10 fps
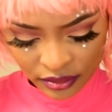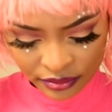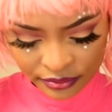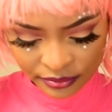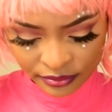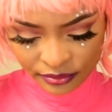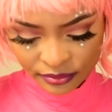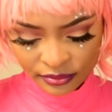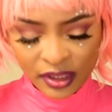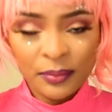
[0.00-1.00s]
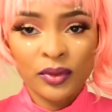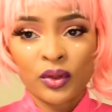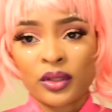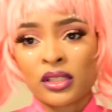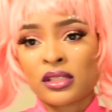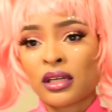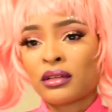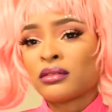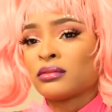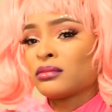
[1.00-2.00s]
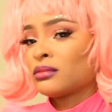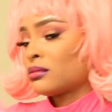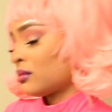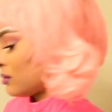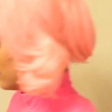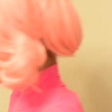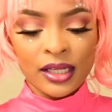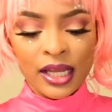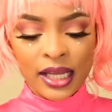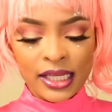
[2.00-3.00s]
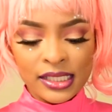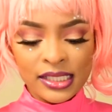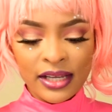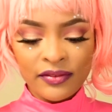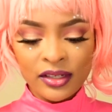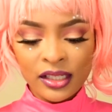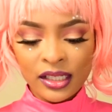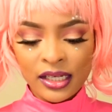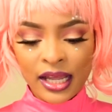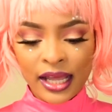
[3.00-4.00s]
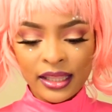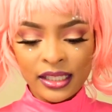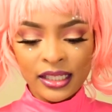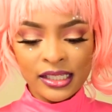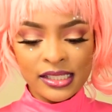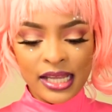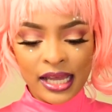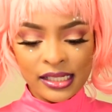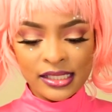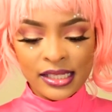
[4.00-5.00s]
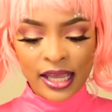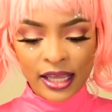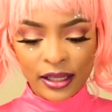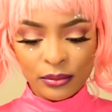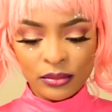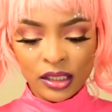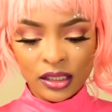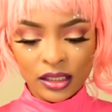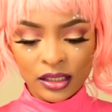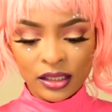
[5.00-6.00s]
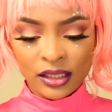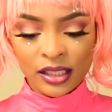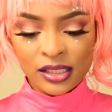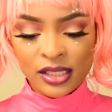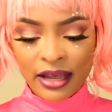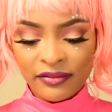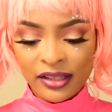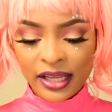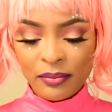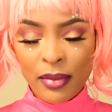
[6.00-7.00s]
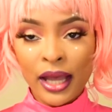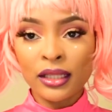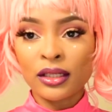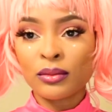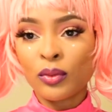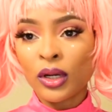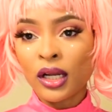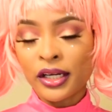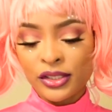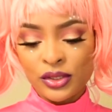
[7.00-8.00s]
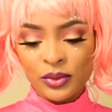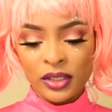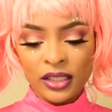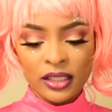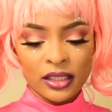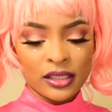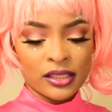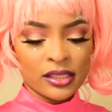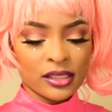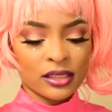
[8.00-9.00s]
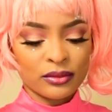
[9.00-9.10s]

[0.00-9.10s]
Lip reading: I'm throwing this out. It's definitely not the exact same look. I feel like mine look more cartoony than hers.